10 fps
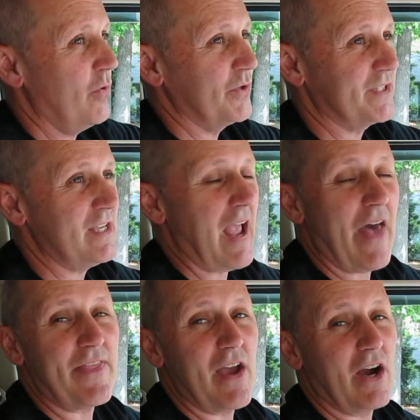we'll see you
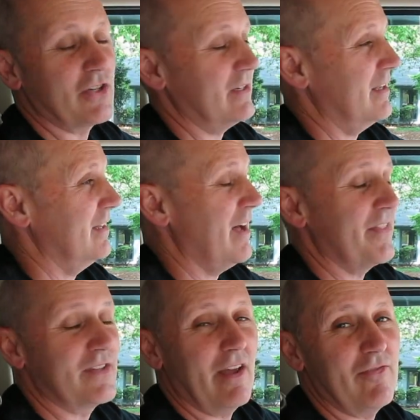at the auction. A
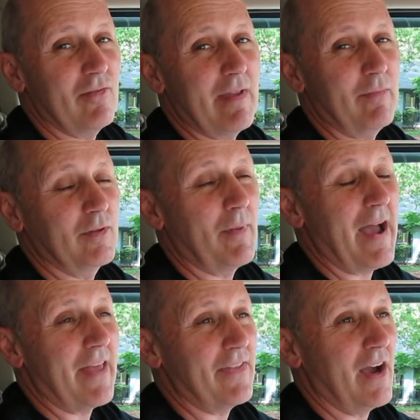lot of the stuff you'll be able to
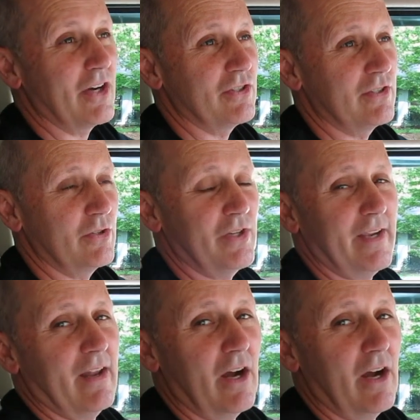buy at the auction, so check out